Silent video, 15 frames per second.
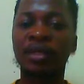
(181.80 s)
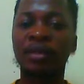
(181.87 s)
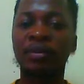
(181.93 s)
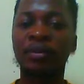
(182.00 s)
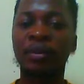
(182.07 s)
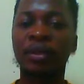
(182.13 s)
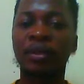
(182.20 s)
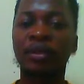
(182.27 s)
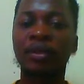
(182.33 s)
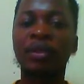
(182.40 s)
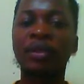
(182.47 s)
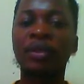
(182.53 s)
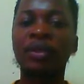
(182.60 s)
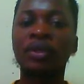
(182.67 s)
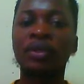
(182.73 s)
area.
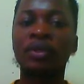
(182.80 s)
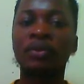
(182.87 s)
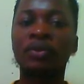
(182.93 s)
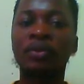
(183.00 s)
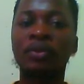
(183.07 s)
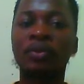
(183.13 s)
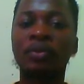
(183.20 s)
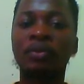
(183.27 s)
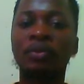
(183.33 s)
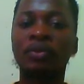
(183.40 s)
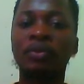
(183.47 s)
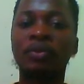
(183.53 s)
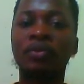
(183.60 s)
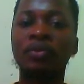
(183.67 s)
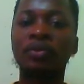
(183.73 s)
So
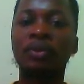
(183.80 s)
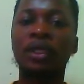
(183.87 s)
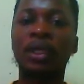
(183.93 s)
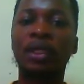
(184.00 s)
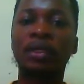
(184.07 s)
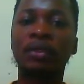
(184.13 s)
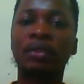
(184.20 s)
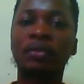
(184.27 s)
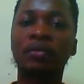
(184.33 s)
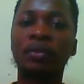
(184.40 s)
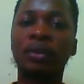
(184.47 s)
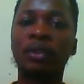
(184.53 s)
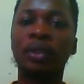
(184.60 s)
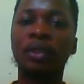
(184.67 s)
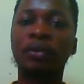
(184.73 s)
to do that, we
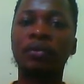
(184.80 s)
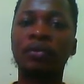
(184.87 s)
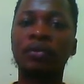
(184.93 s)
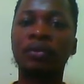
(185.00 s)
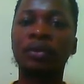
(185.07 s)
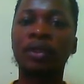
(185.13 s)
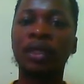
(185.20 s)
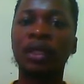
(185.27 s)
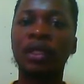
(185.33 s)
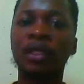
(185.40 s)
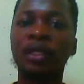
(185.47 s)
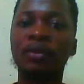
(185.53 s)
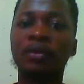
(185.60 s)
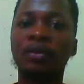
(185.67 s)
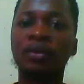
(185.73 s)
click on
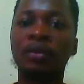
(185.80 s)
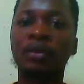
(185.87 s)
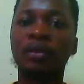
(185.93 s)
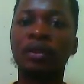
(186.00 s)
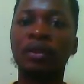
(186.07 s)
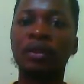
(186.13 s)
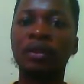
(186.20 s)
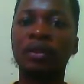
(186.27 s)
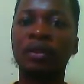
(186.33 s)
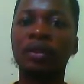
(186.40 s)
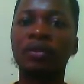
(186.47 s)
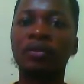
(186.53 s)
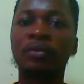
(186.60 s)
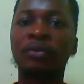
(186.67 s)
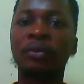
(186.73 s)
editor,
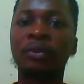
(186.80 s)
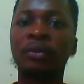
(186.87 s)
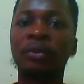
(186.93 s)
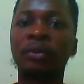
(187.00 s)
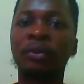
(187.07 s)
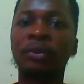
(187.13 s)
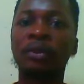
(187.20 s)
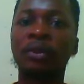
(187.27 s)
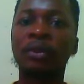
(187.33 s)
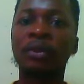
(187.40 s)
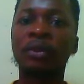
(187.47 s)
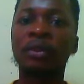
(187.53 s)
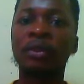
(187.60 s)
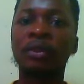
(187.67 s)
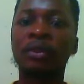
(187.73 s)
click on
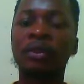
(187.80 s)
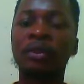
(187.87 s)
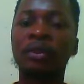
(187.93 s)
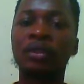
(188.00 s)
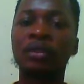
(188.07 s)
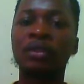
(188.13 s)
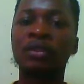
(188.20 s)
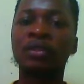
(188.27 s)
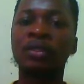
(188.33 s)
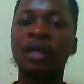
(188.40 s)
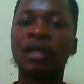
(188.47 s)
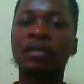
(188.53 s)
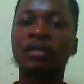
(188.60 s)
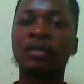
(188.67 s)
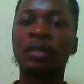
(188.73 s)

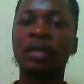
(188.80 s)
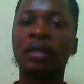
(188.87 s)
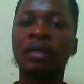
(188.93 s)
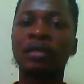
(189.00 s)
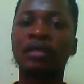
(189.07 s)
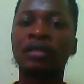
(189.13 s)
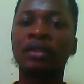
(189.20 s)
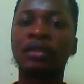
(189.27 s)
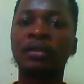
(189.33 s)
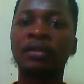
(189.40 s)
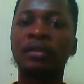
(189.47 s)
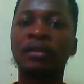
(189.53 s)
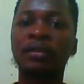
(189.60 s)
start editing,